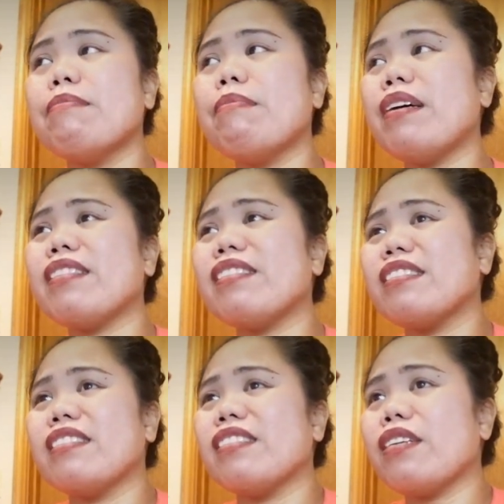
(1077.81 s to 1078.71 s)
But
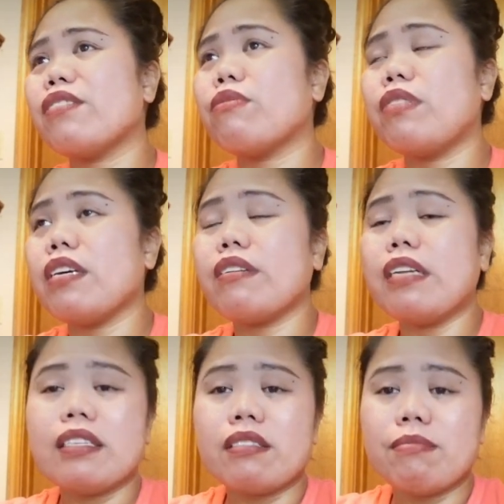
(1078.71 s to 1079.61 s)

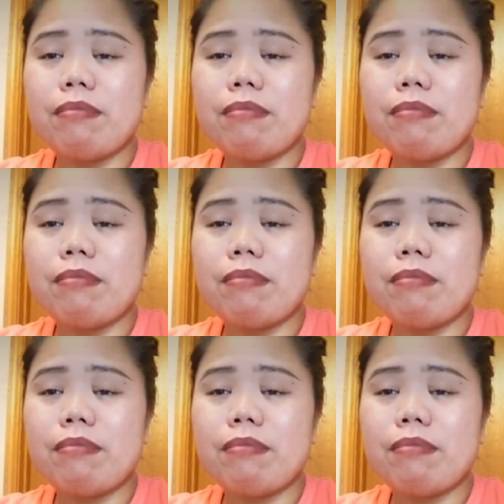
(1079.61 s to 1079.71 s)
that's